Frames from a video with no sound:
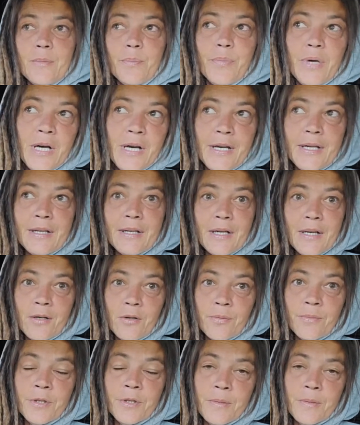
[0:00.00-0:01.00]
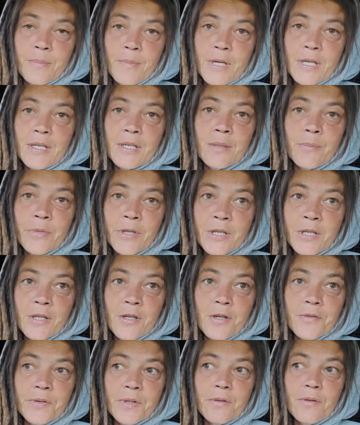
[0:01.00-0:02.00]
But I don't really make any money
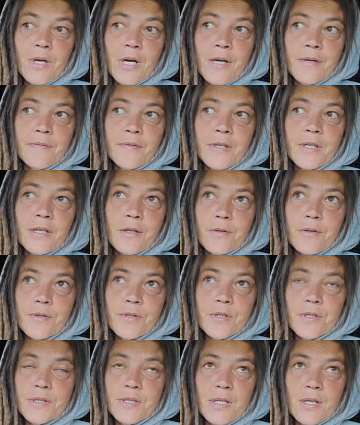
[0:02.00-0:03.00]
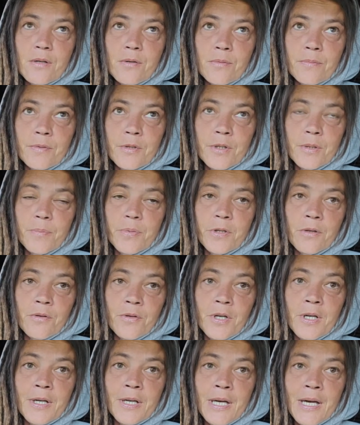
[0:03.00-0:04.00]
off the live videos because they don't really put a
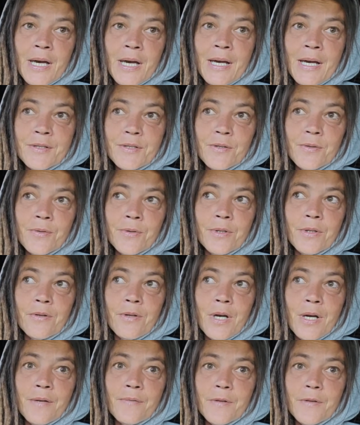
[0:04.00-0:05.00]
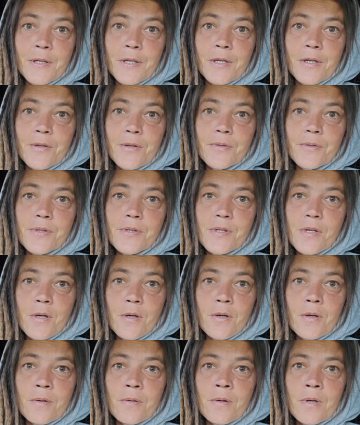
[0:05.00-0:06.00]
lot of ads on the live videos.
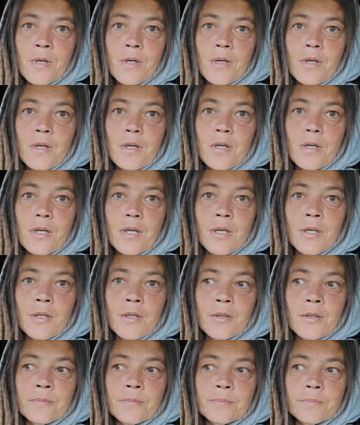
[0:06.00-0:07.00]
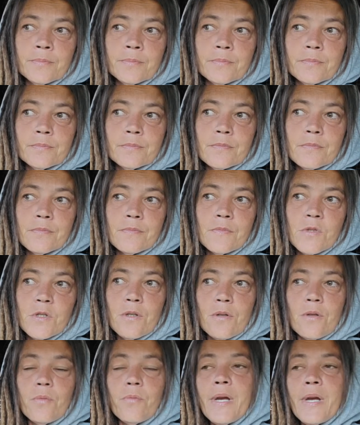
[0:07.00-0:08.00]
So
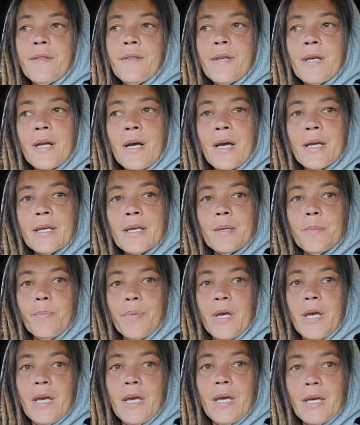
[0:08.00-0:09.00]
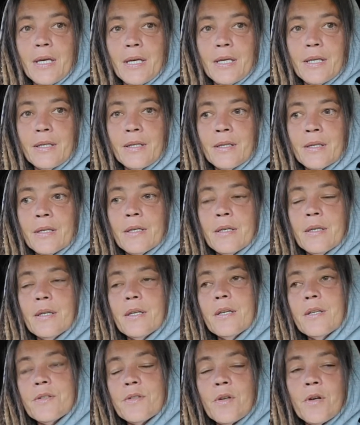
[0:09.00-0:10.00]
so the way that I get paid
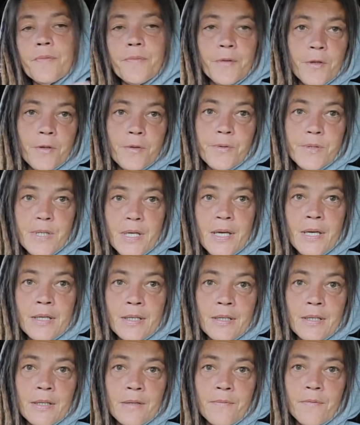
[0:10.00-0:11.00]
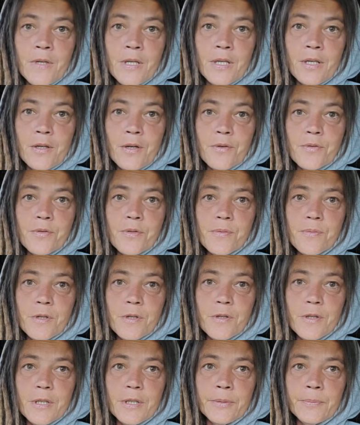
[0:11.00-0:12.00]
is off of those edited videos,
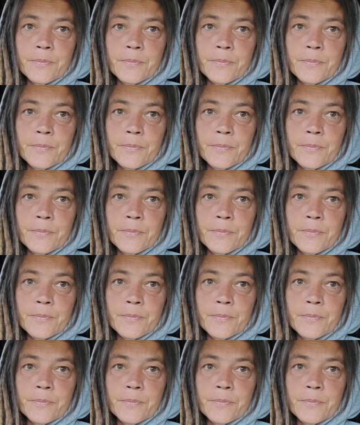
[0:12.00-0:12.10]
really.